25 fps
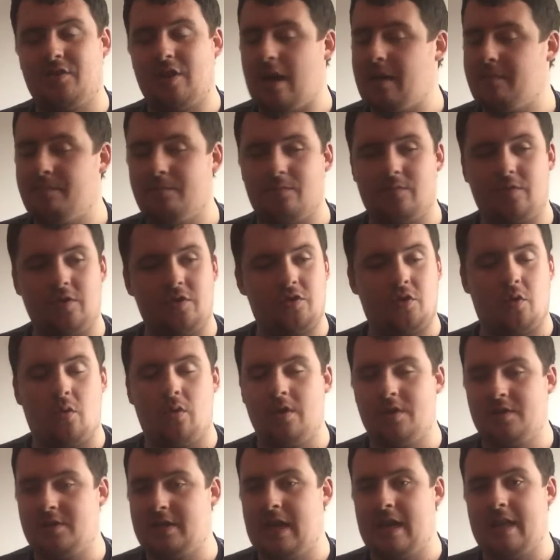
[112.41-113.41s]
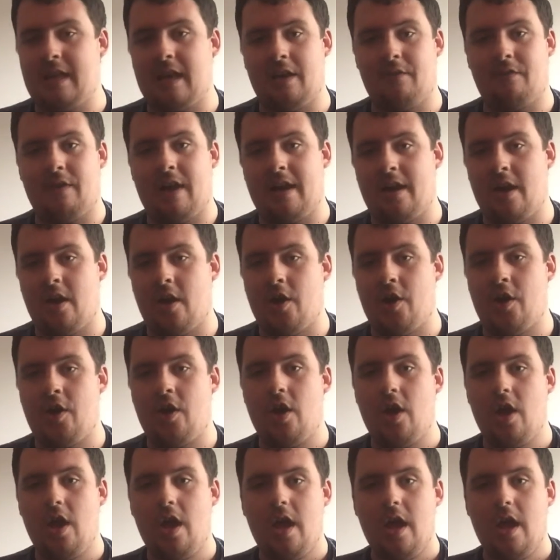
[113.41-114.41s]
I'm just going to say that right now.